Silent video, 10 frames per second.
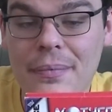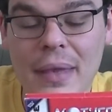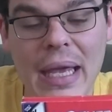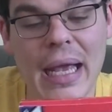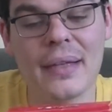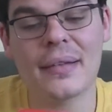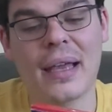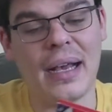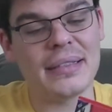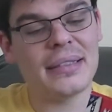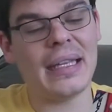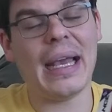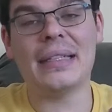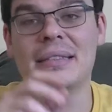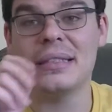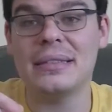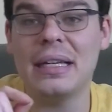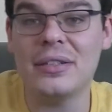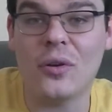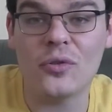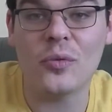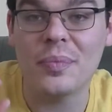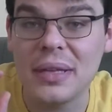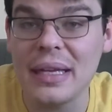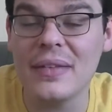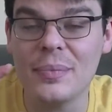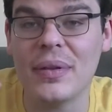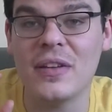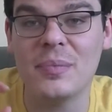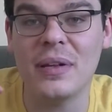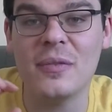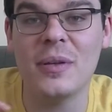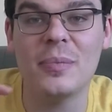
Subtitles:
has constantly asked Nintendo to please release